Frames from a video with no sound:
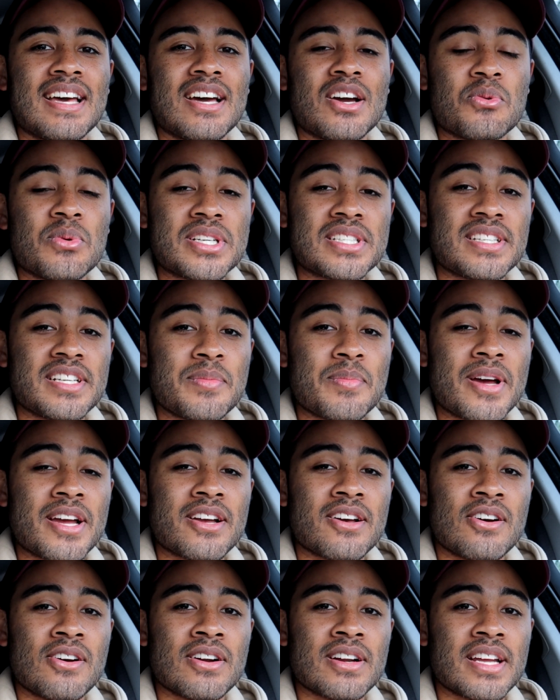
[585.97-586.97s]
Originally, my
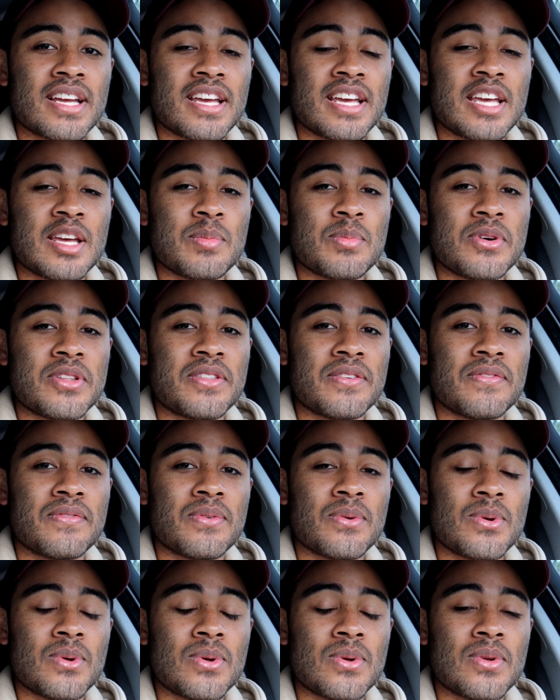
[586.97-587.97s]
car came with a
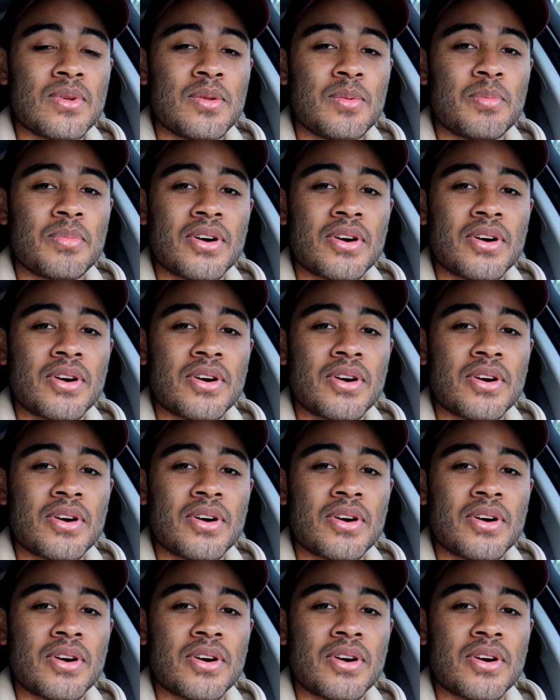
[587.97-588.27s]
full